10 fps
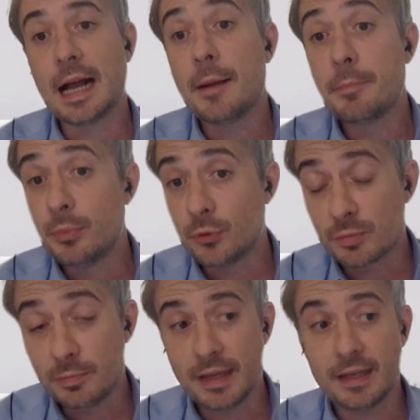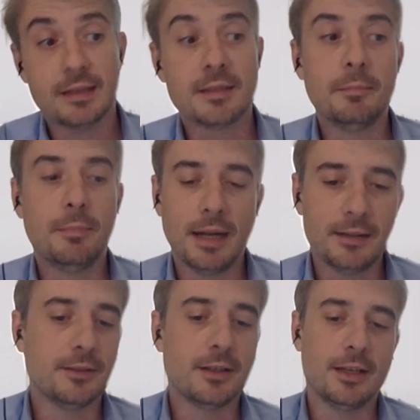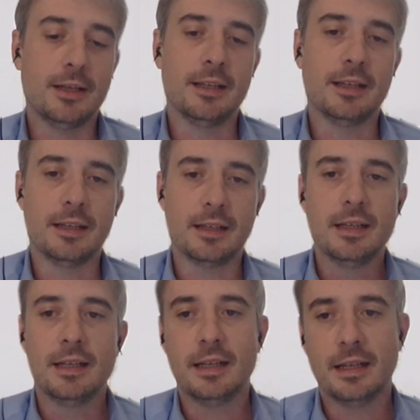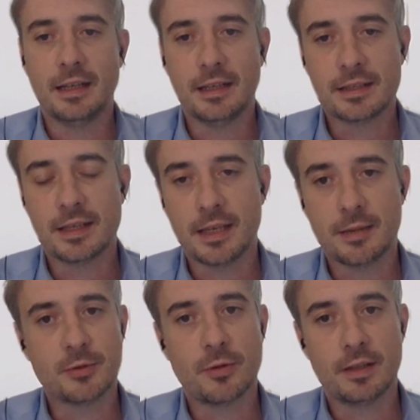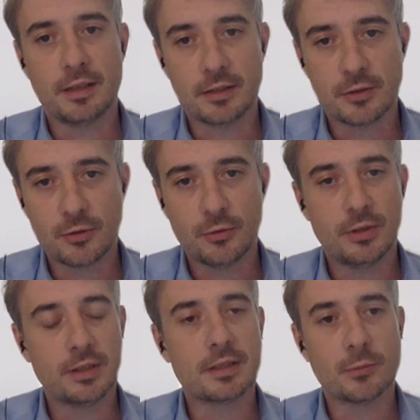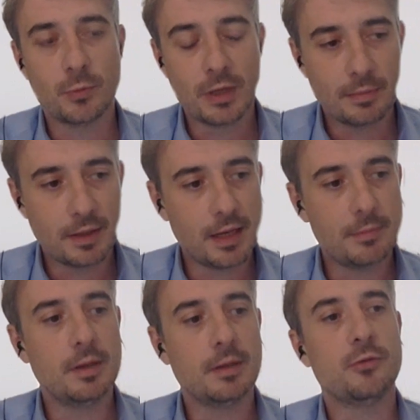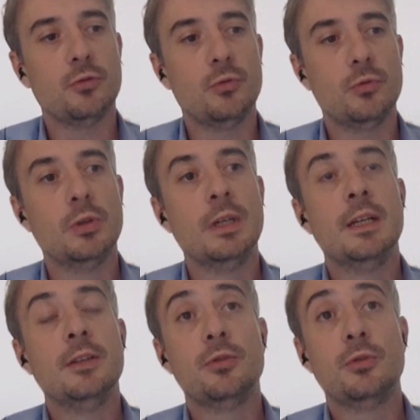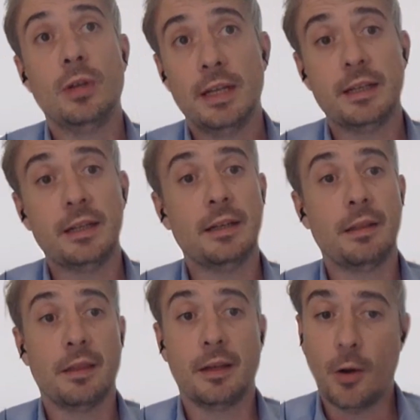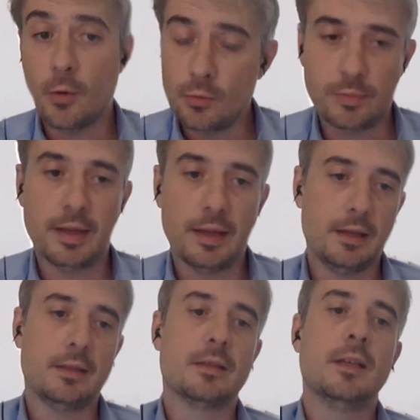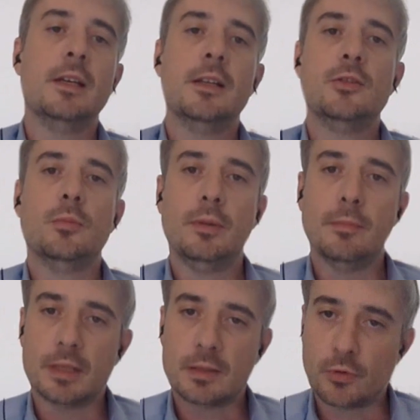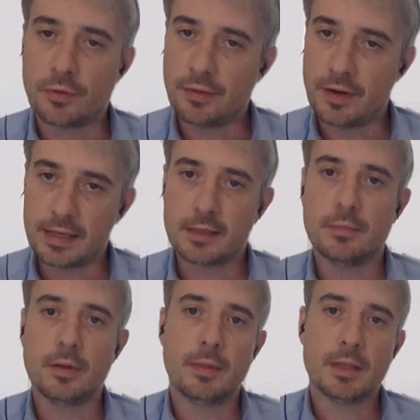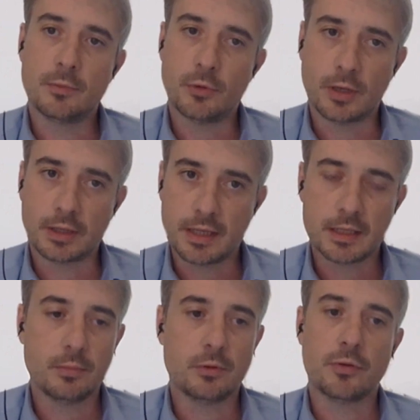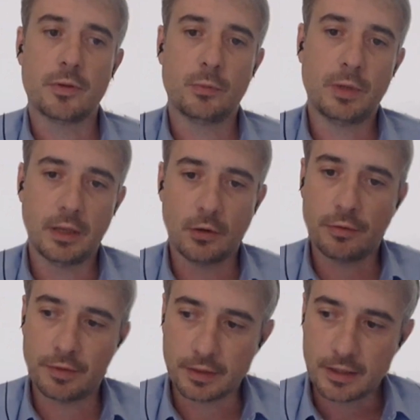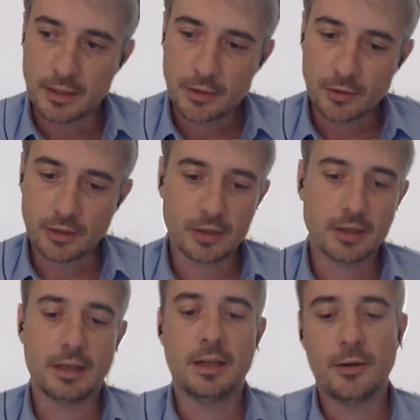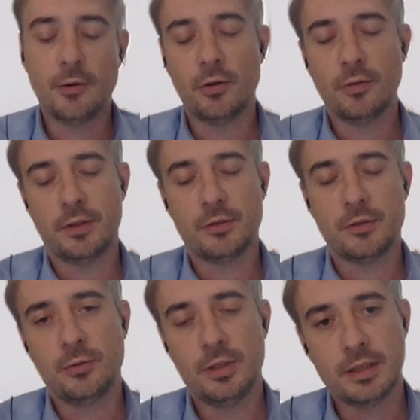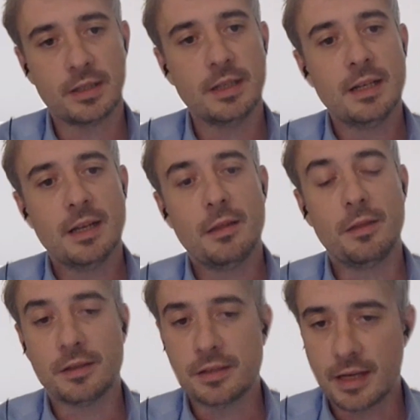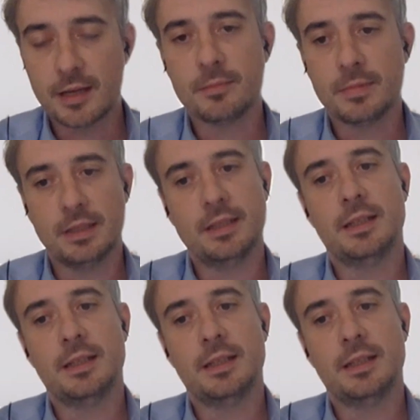campus-based blended learning scheme, so that our students will be able to learn in their own pace, to be much more flexible, much more accessible, so that we can offer all of our students the same